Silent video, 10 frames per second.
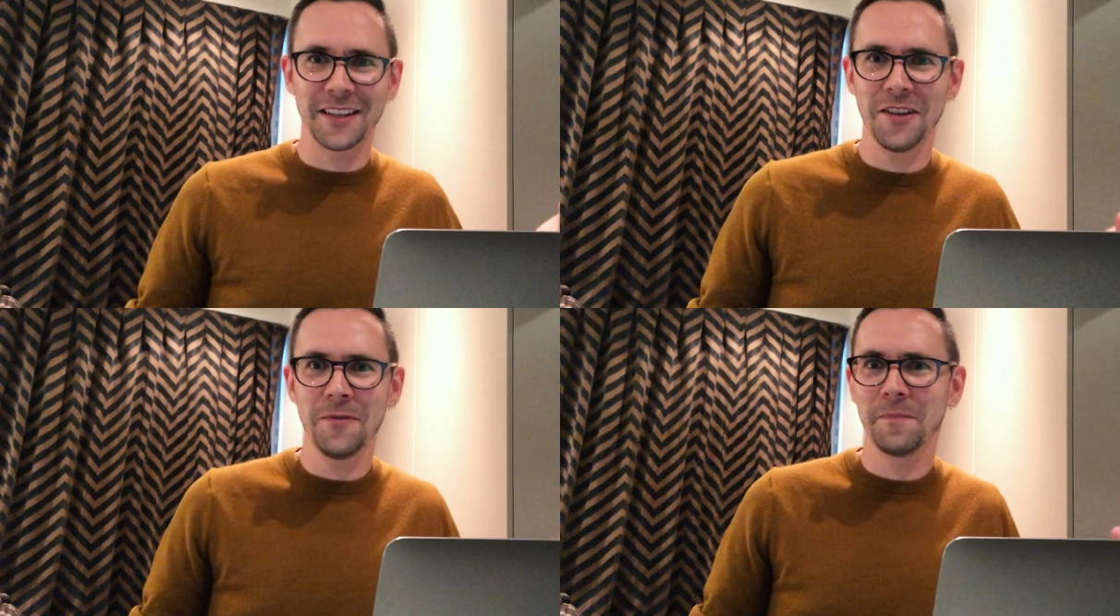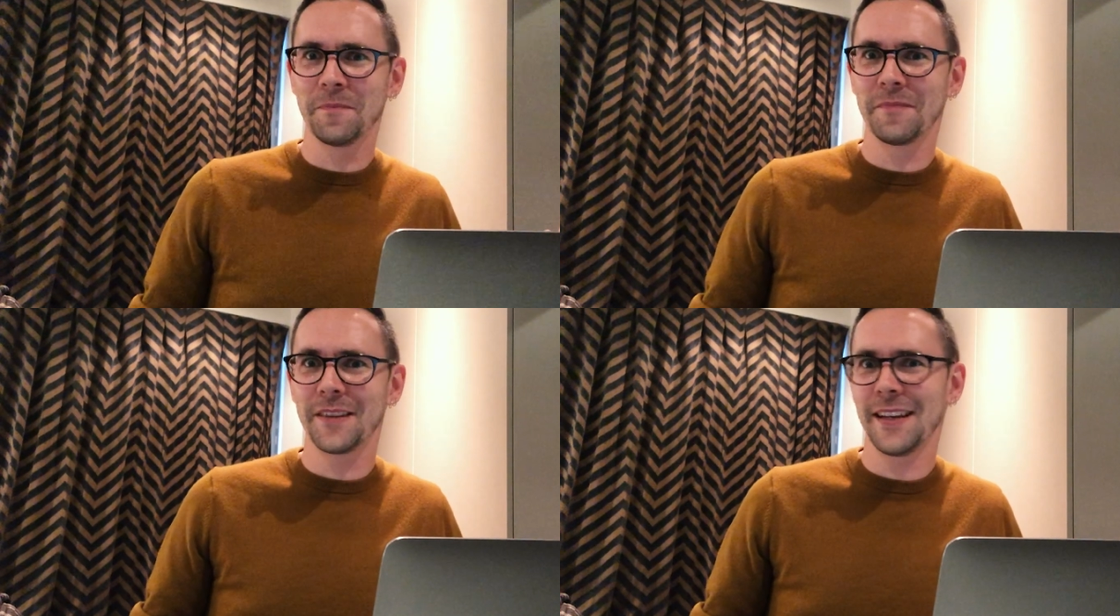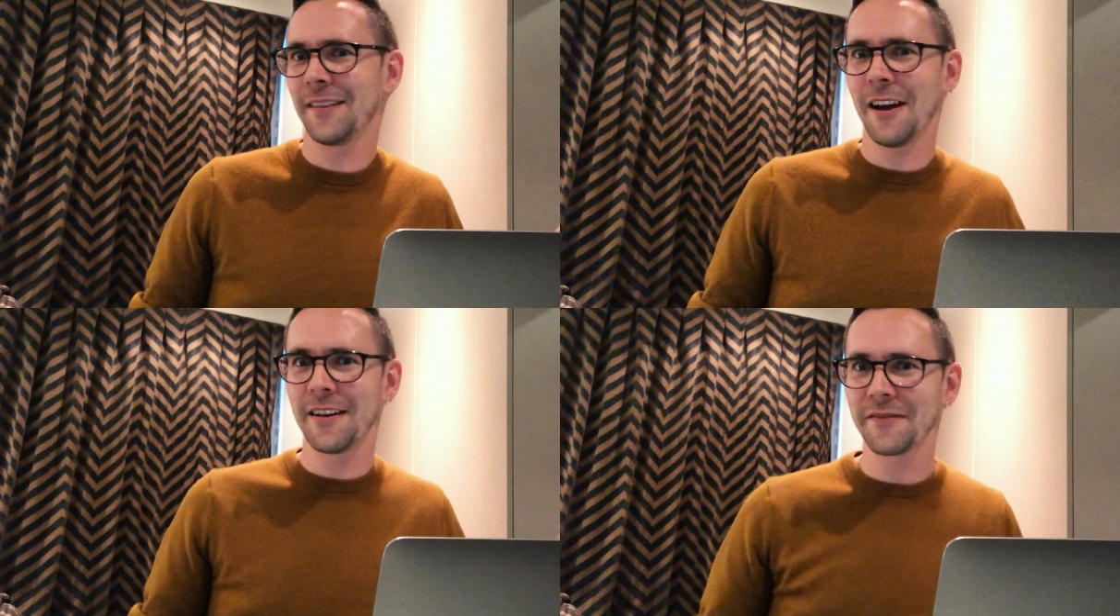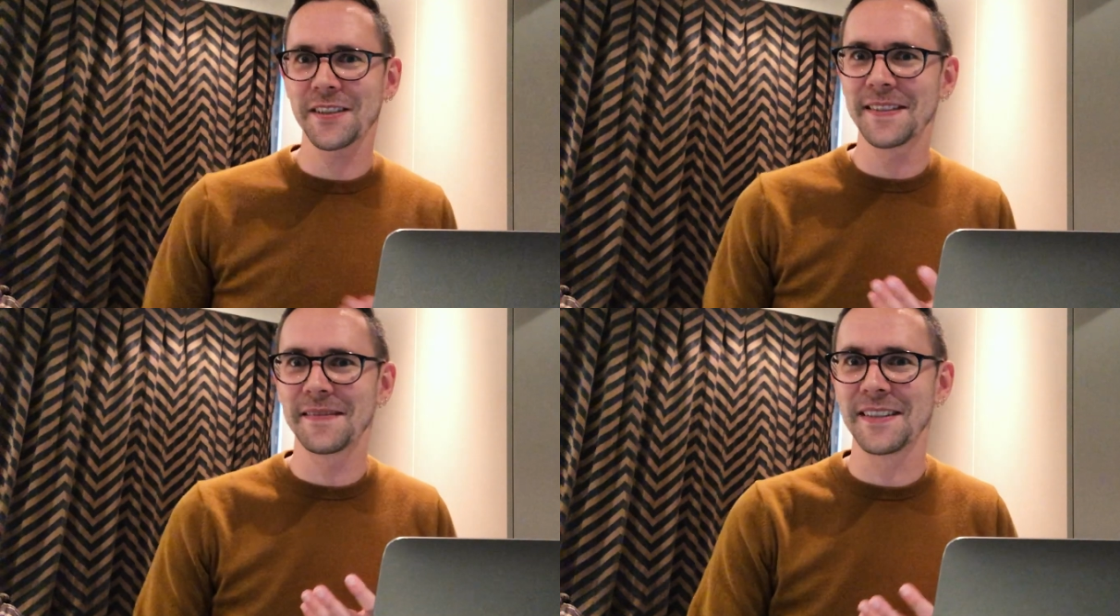You can kind of
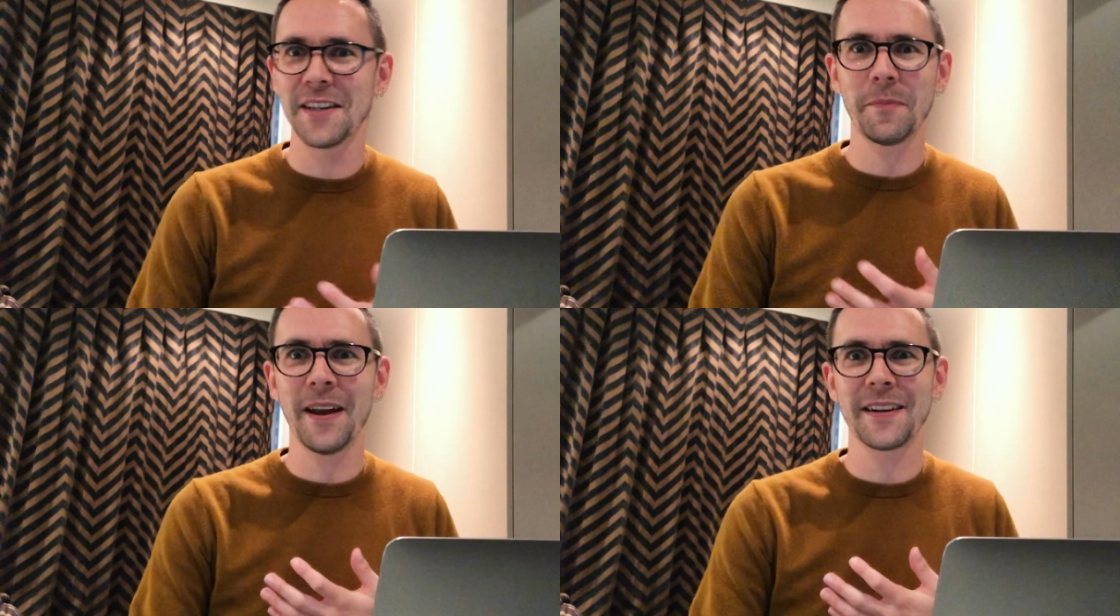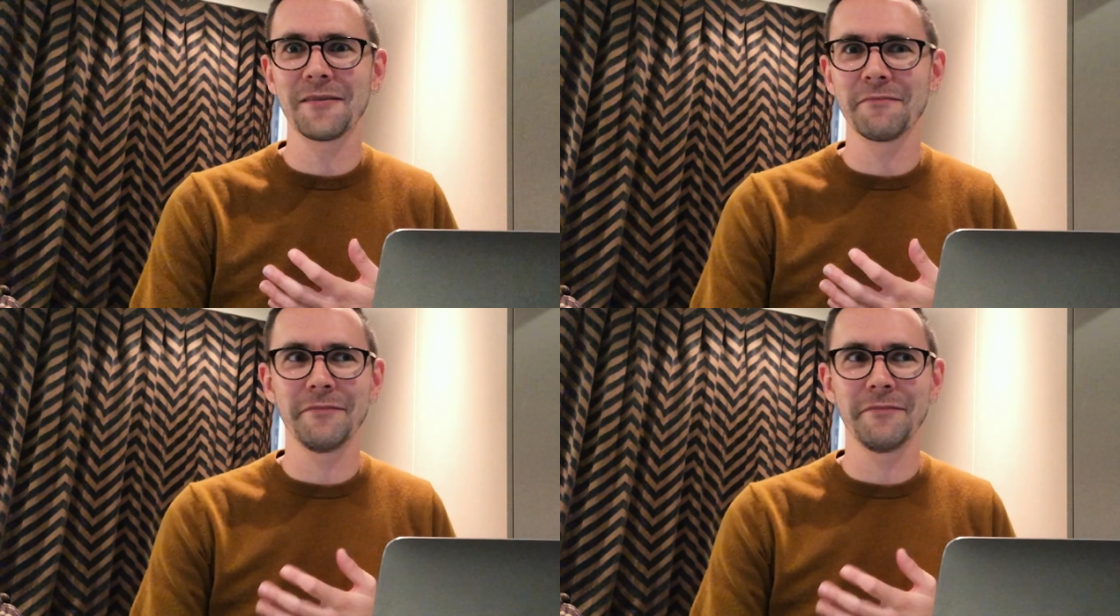just sit back,